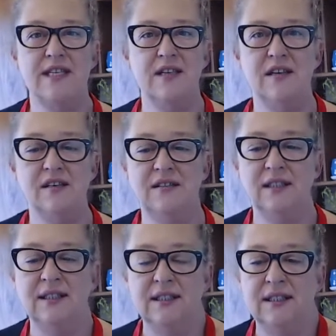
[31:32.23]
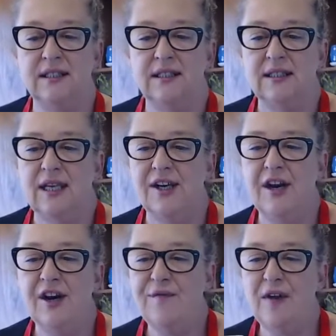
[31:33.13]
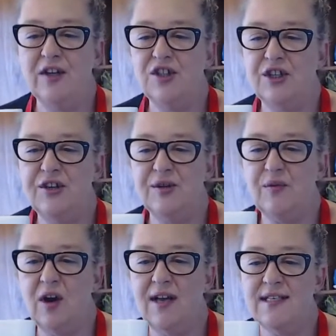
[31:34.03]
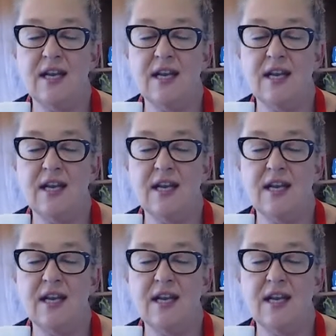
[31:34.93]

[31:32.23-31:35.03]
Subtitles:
and I don't know if I could do the rice.